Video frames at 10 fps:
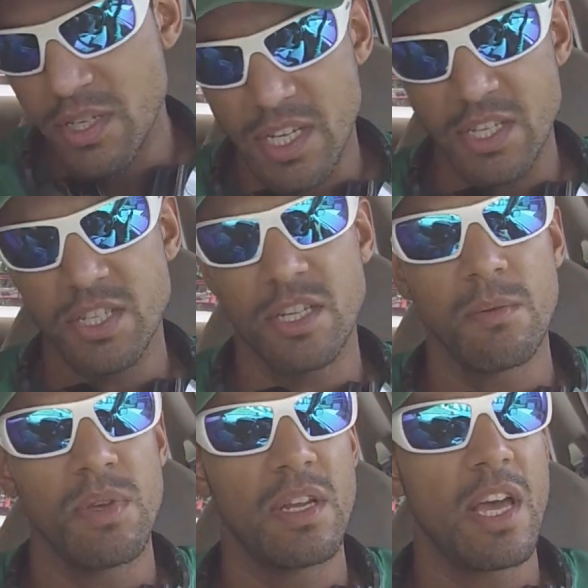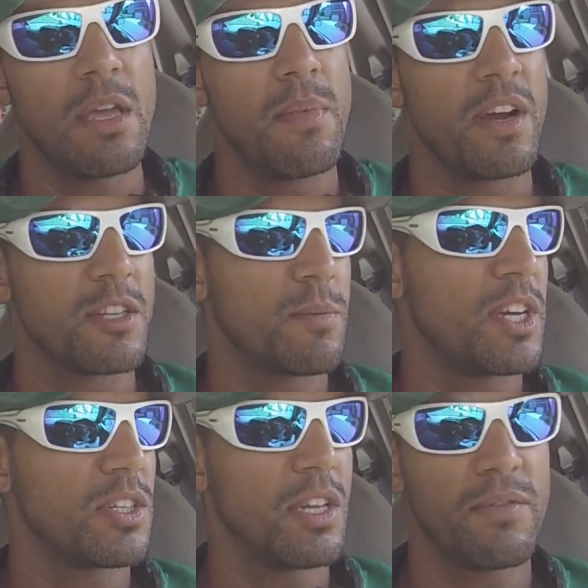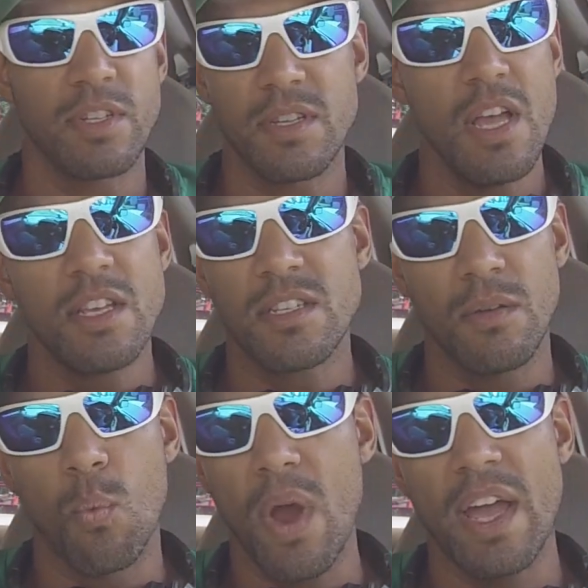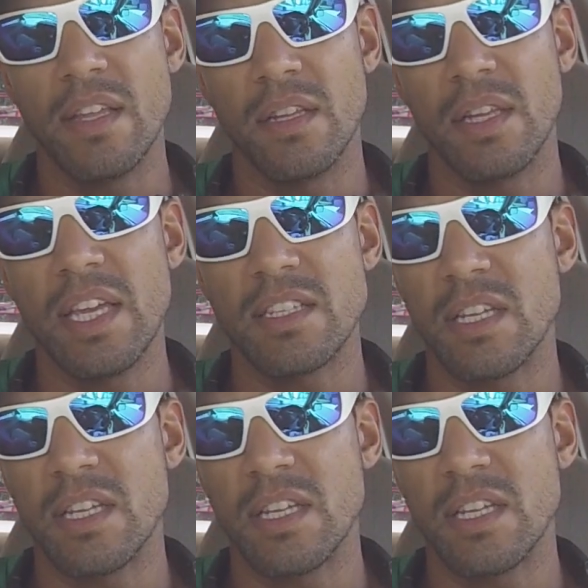because that's just going to be a nightmare, especially if it's wet in the least.